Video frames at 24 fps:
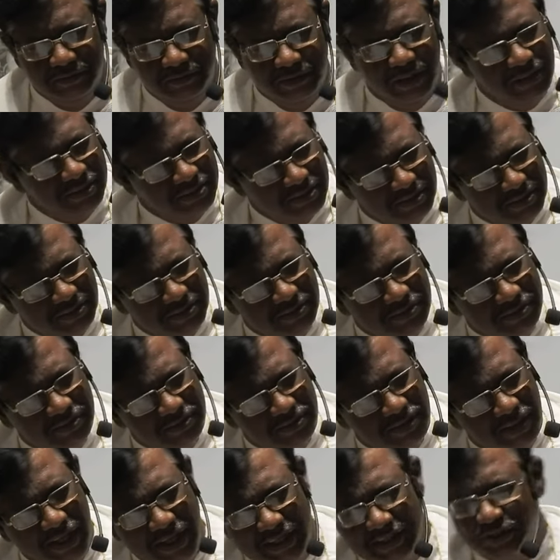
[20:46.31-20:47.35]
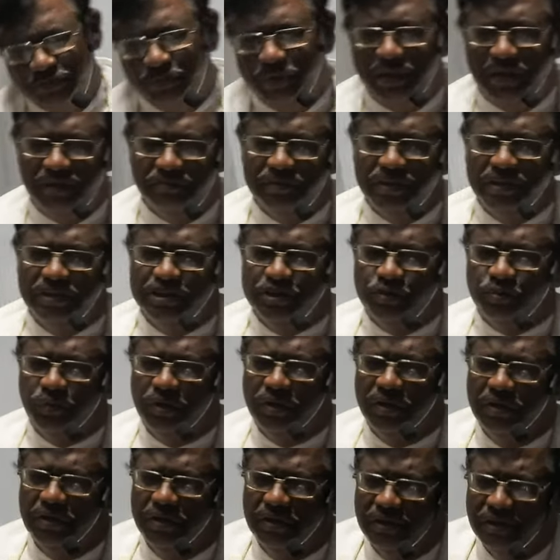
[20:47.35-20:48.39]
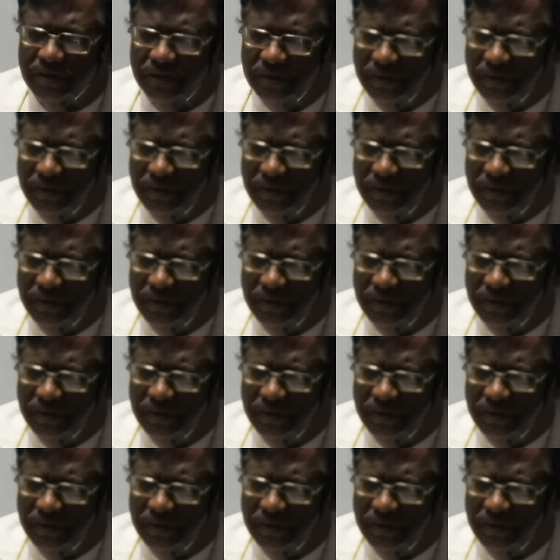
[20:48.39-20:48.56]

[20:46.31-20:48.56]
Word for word: yes, as we live in this world,